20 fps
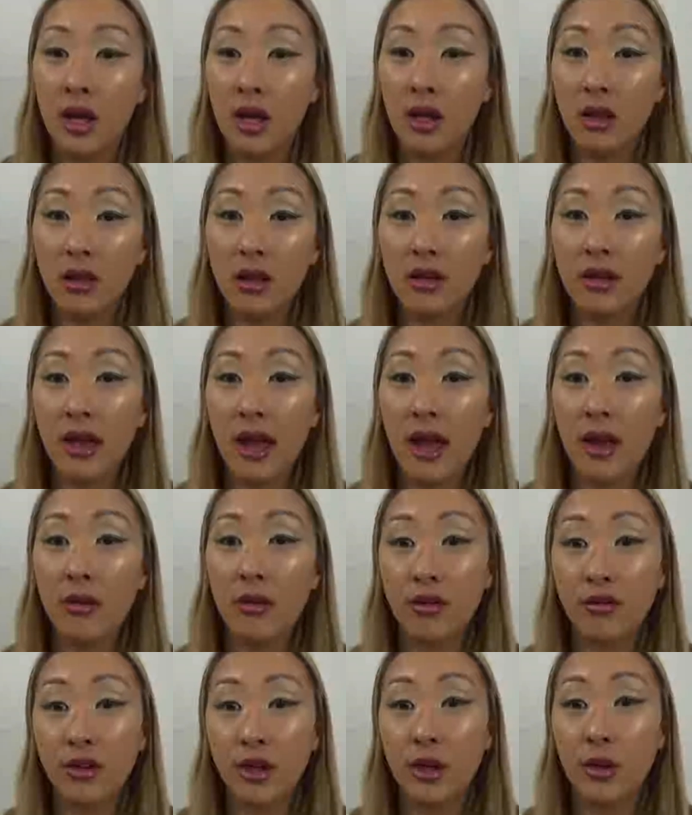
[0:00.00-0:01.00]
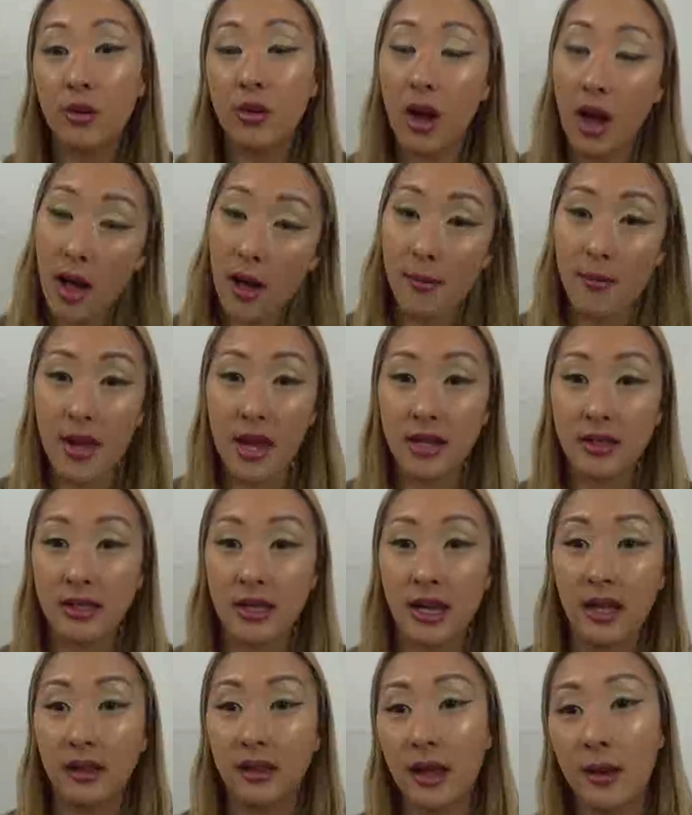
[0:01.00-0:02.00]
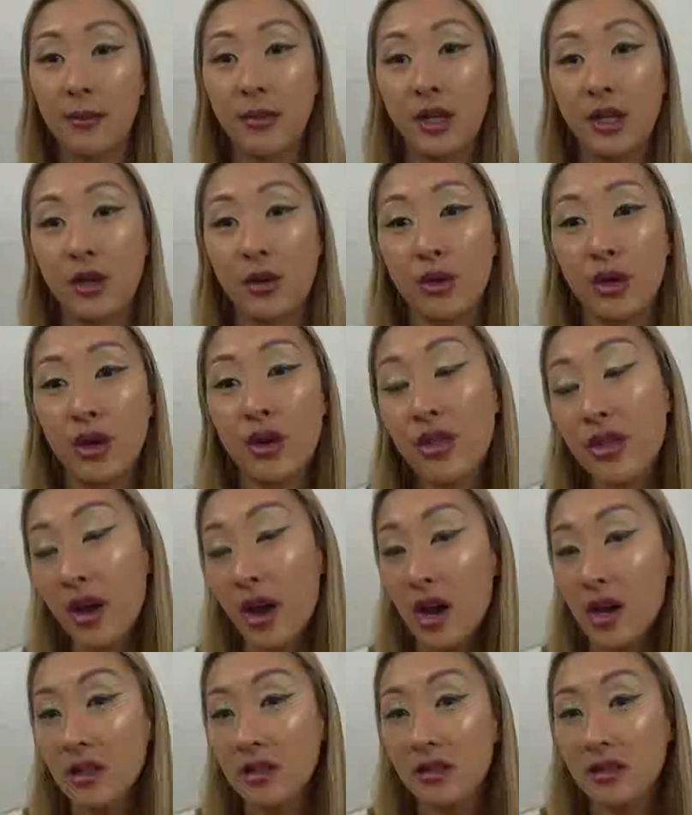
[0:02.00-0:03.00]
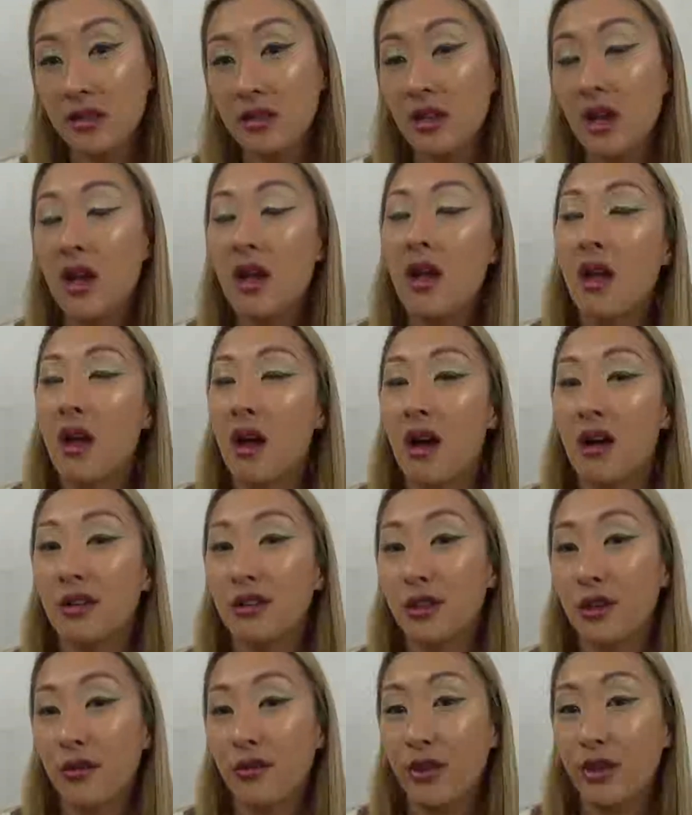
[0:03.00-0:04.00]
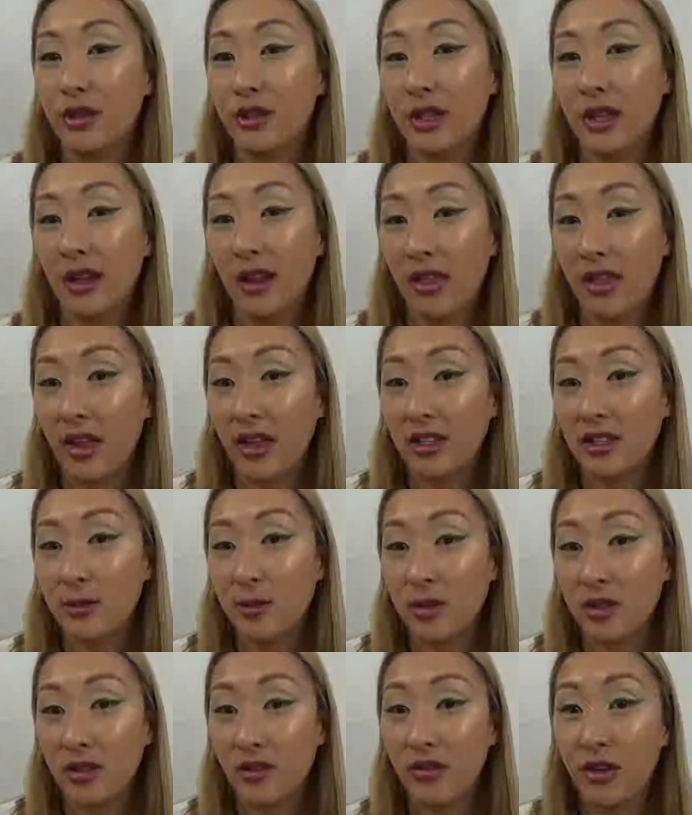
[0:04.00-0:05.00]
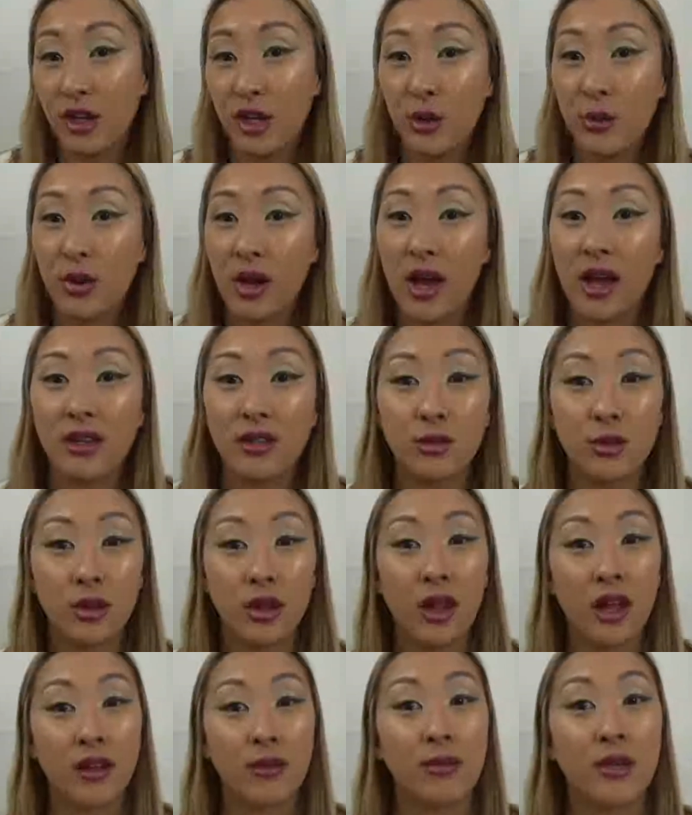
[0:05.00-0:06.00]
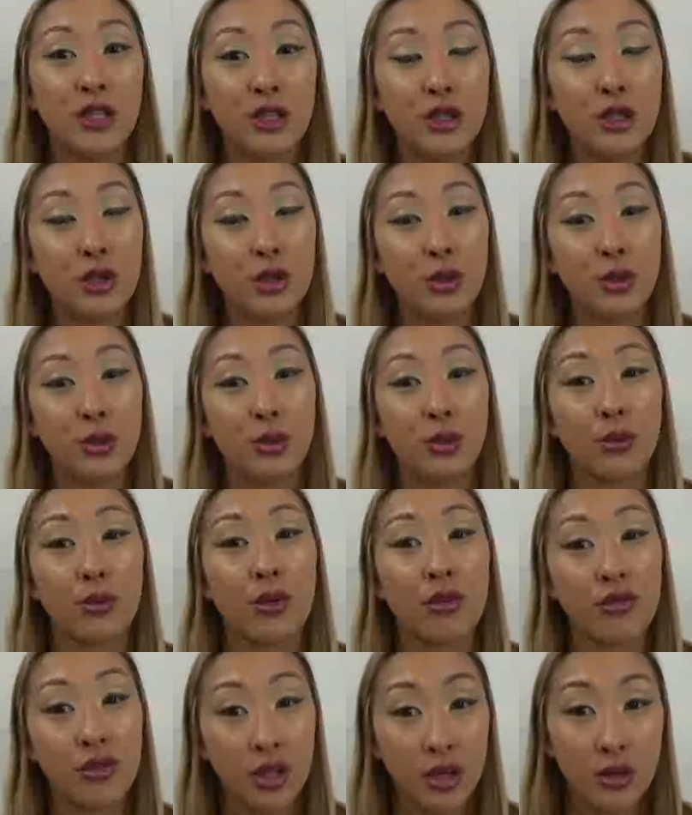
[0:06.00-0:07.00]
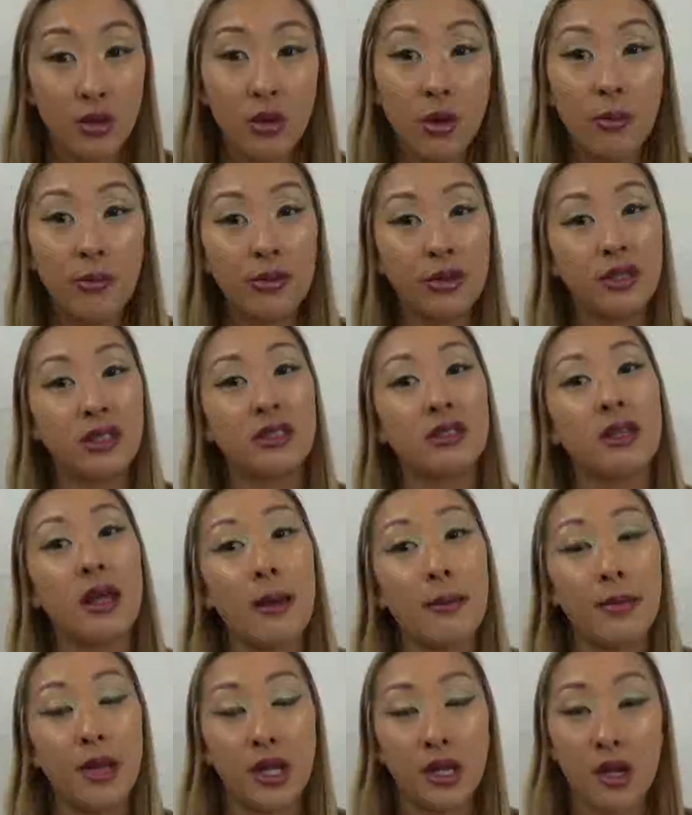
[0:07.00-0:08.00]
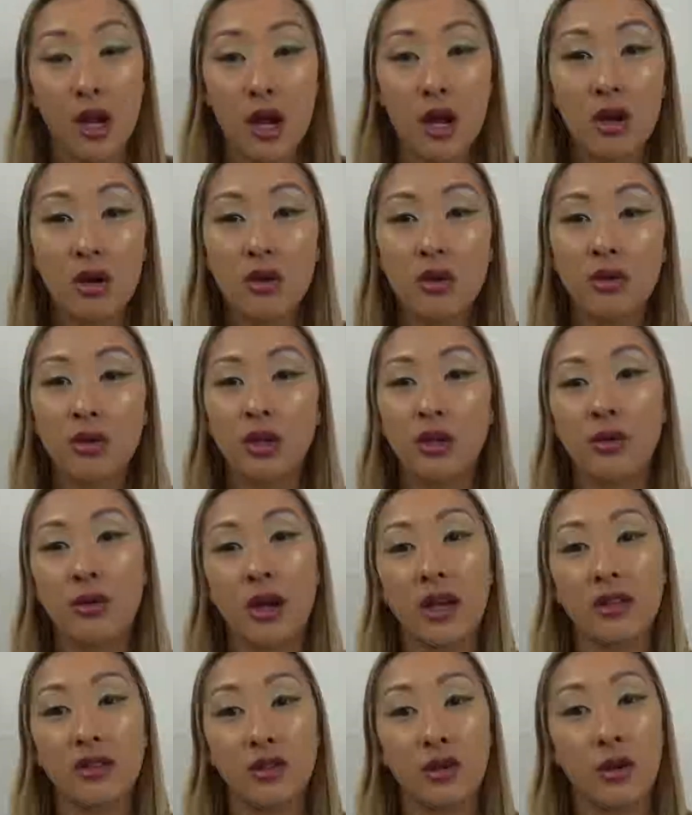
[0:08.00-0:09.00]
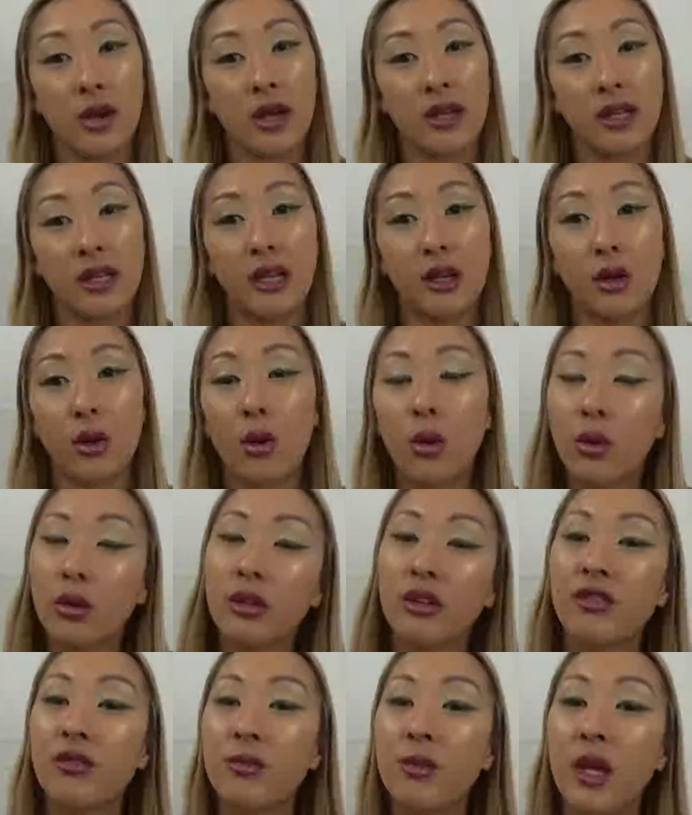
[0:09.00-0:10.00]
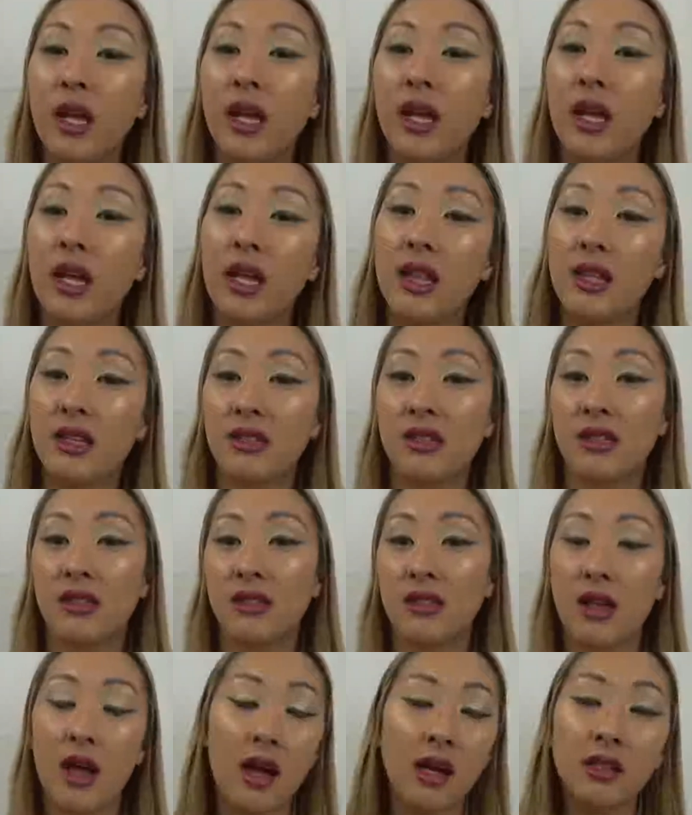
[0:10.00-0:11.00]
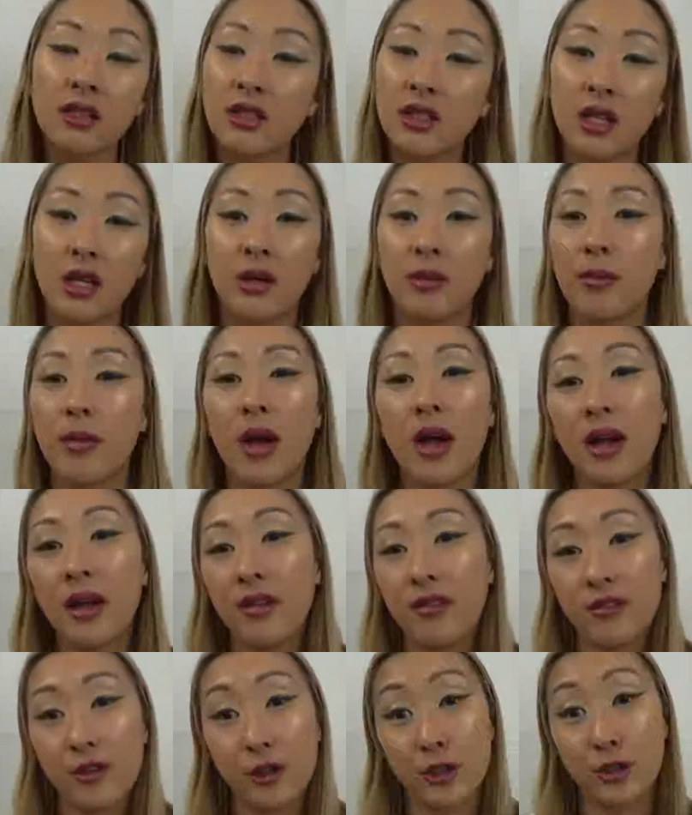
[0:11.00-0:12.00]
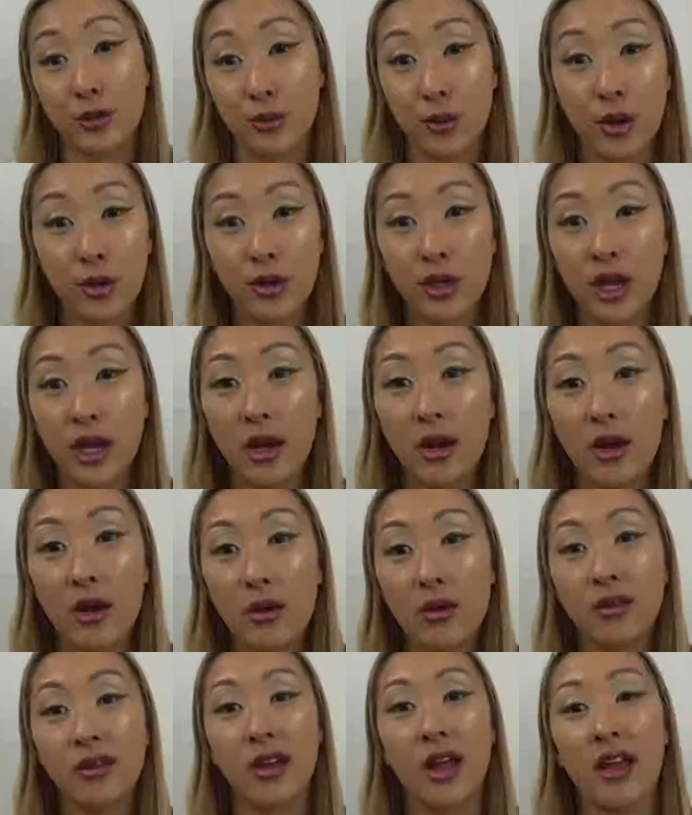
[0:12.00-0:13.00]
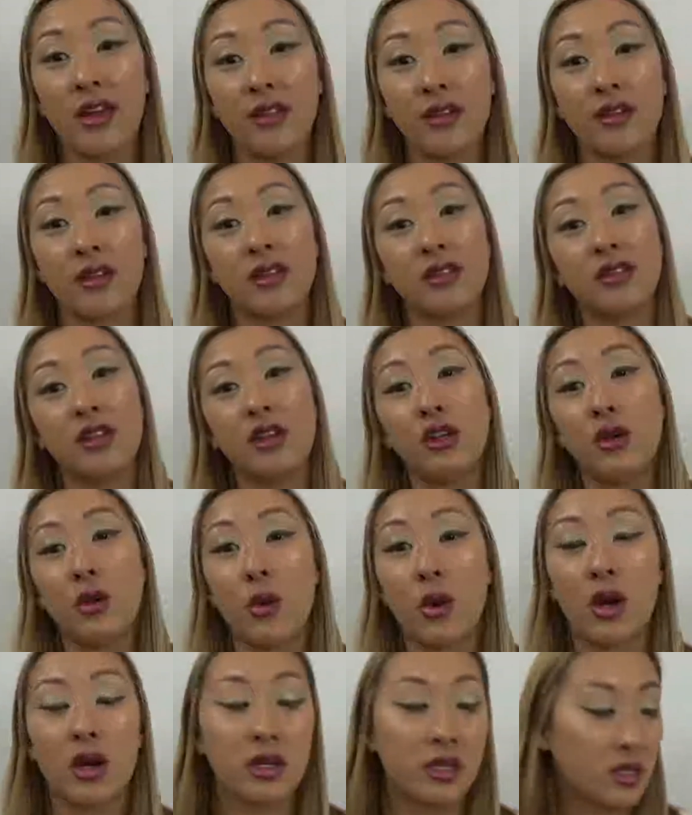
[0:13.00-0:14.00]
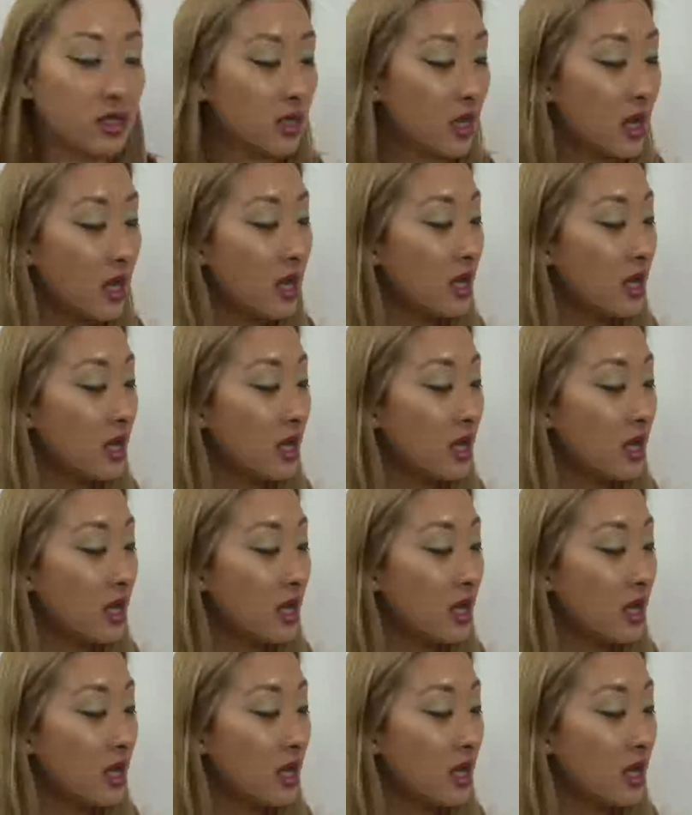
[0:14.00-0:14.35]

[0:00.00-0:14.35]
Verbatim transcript: look at, review, comment, and let me know your thoughts. Also, if there's anything specific you guys would like me to review, please let me know. You guys know how to get a hold of me. This is not my first rodeo, neither is it yours.